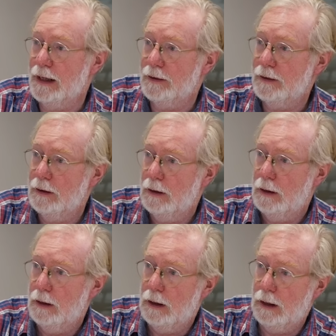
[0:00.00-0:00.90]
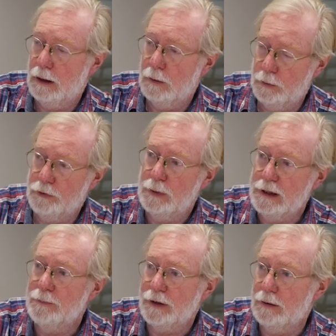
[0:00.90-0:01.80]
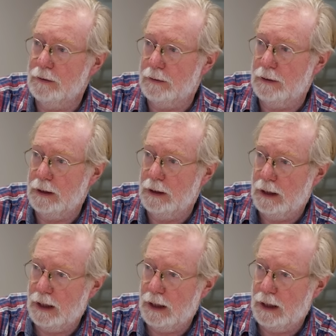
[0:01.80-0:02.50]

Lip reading: that was William the Conqueror,